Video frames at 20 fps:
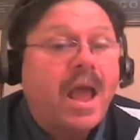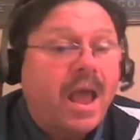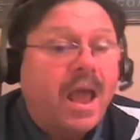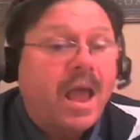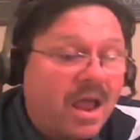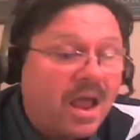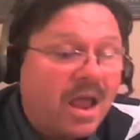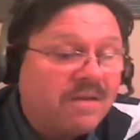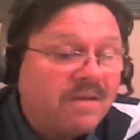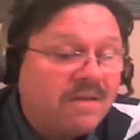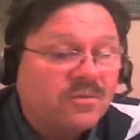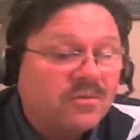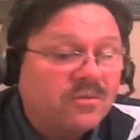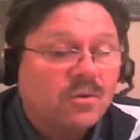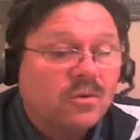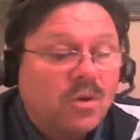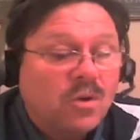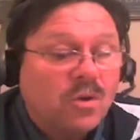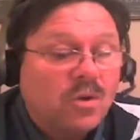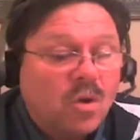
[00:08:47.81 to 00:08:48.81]

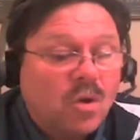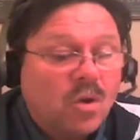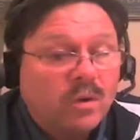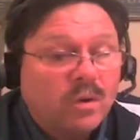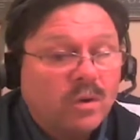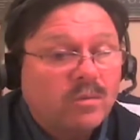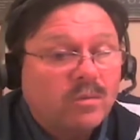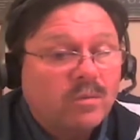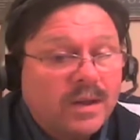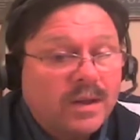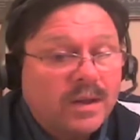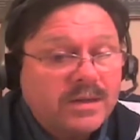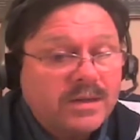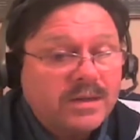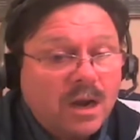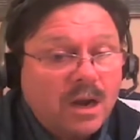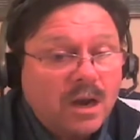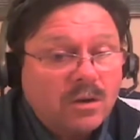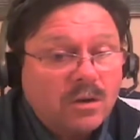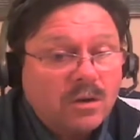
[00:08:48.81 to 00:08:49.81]
after we replaced
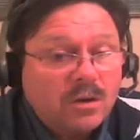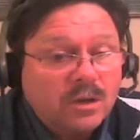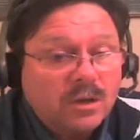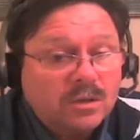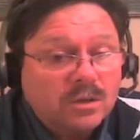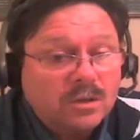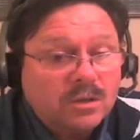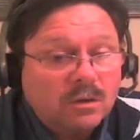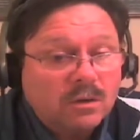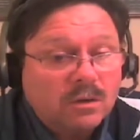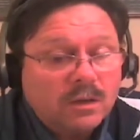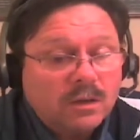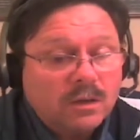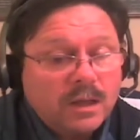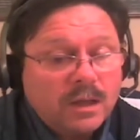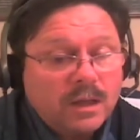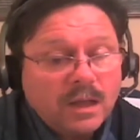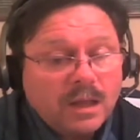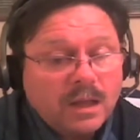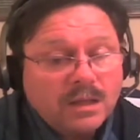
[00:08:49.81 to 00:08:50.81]
the air conditioner.
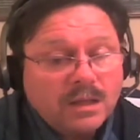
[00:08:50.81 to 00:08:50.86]
Mm-hmm.